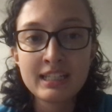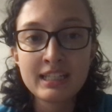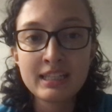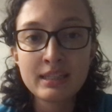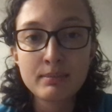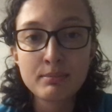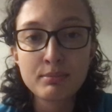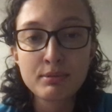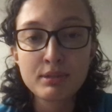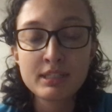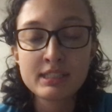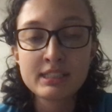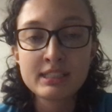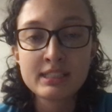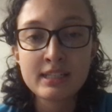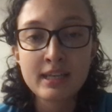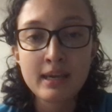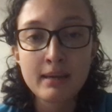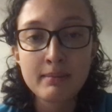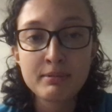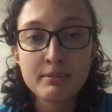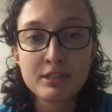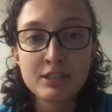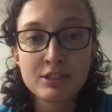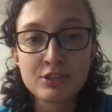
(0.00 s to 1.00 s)
in the
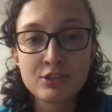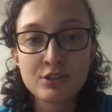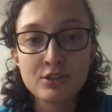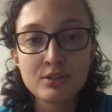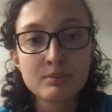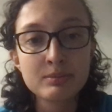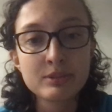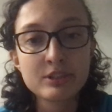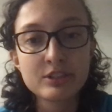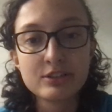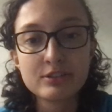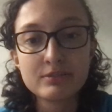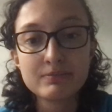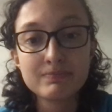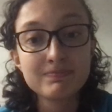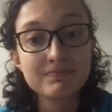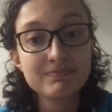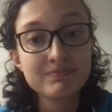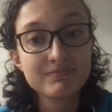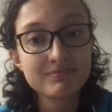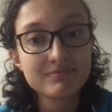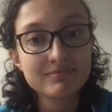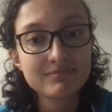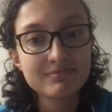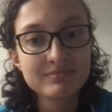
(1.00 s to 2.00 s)
presynaptic terminal.
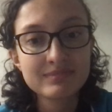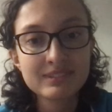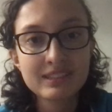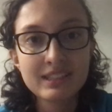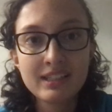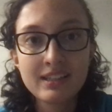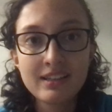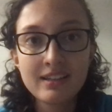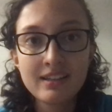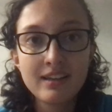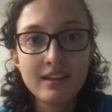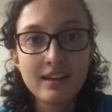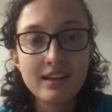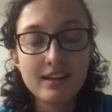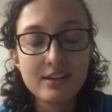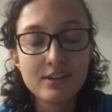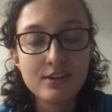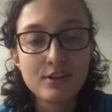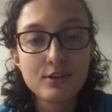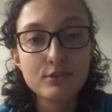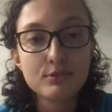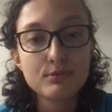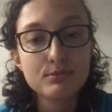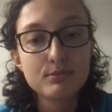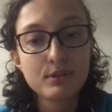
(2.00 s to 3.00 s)
I
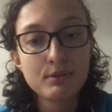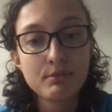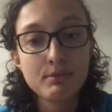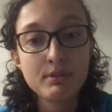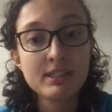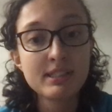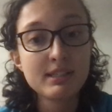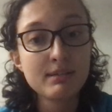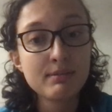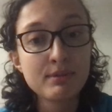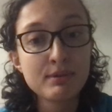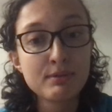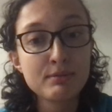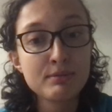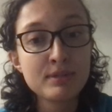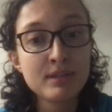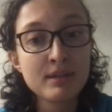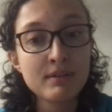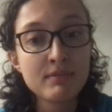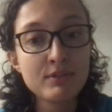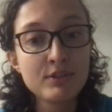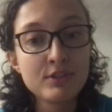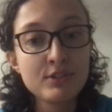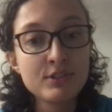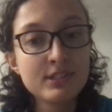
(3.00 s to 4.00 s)
know, when we said we would
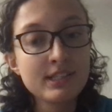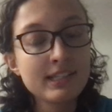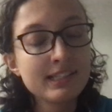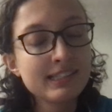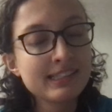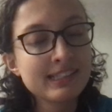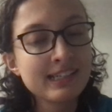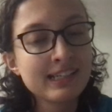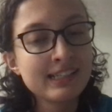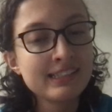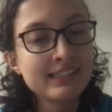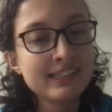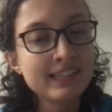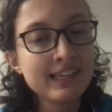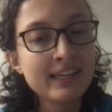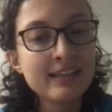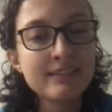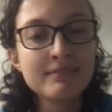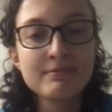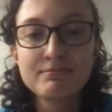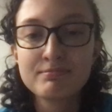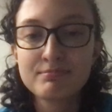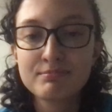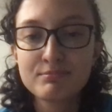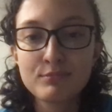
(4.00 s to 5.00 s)
never use that science
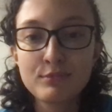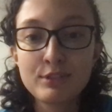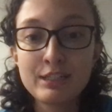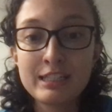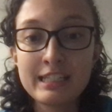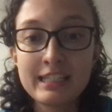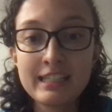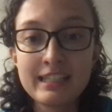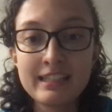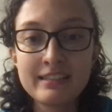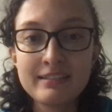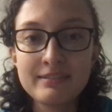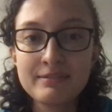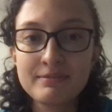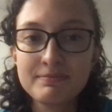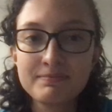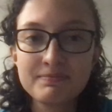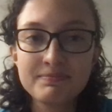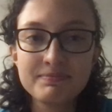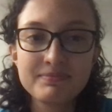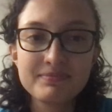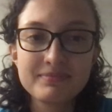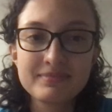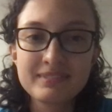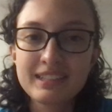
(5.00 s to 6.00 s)
again, we did.
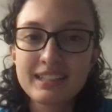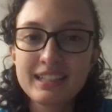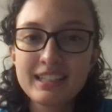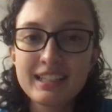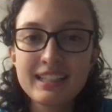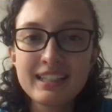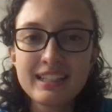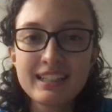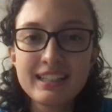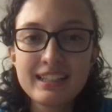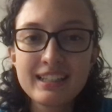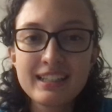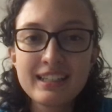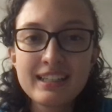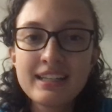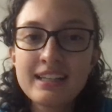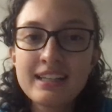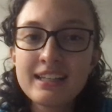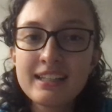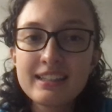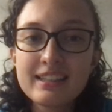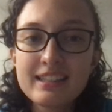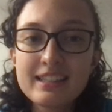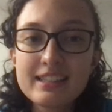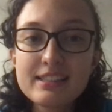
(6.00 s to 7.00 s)

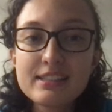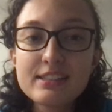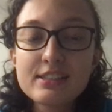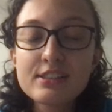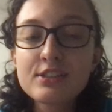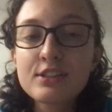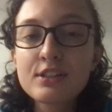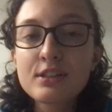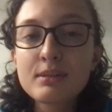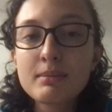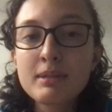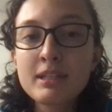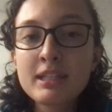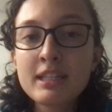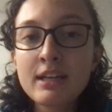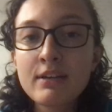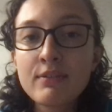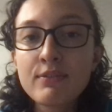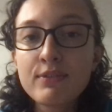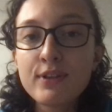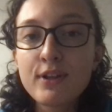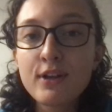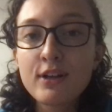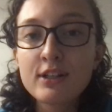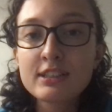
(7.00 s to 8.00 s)
This is going to mean
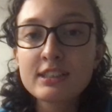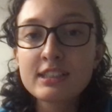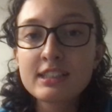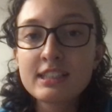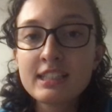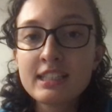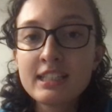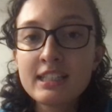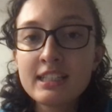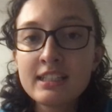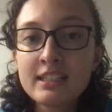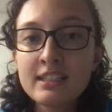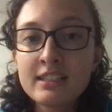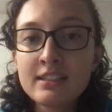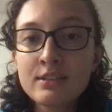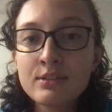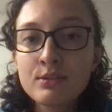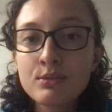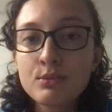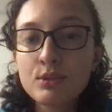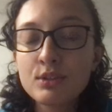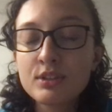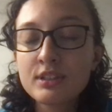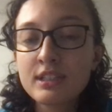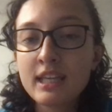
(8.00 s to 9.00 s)
that fluoxetine
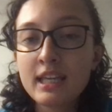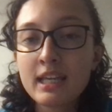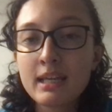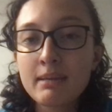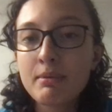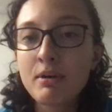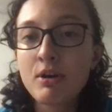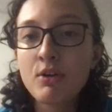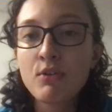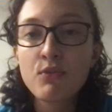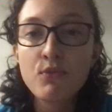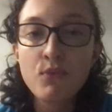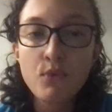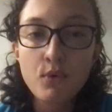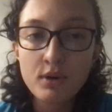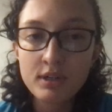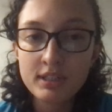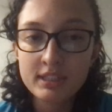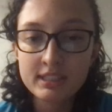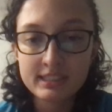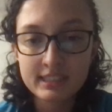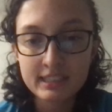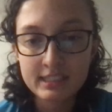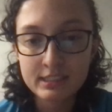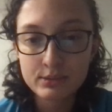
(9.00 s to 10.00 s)
will take about 4
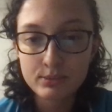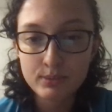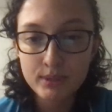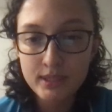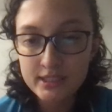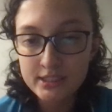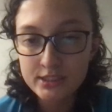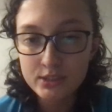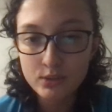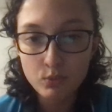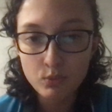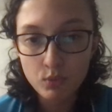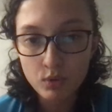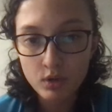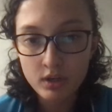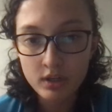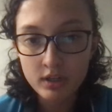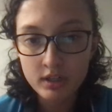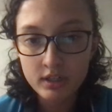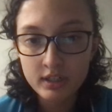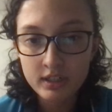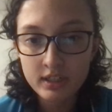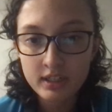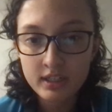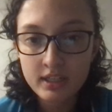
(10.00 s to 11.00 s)
to 6 weeks to
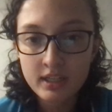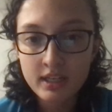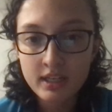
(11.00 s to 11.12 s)
work,